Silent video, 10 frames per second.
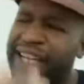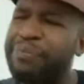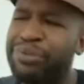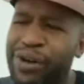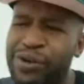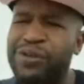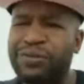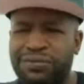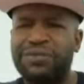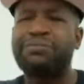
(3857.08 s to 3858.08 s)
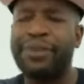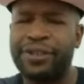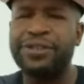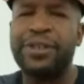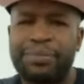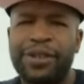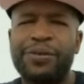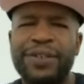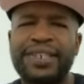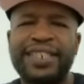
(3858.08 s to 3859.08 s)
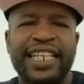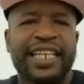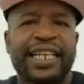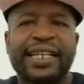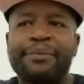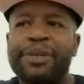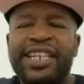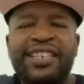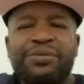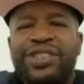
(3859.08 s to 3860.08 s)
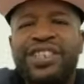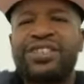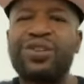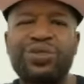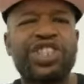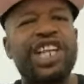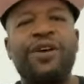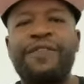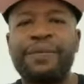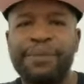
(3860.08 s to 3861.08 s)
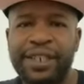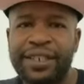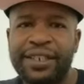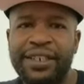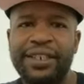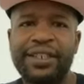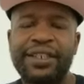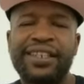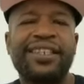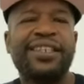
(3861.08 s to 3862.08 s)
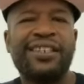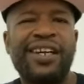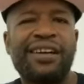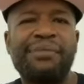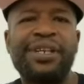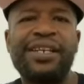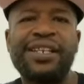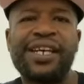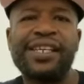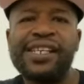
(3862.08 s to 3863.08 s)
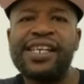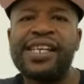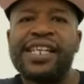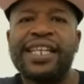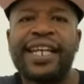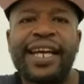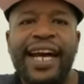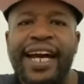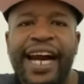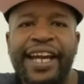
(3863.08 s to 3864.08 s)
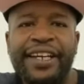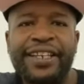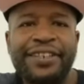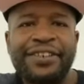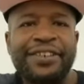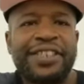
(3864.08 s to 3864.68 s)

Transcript: bro was, because he was just too slow for me. You know what I mean? Like I couldn't.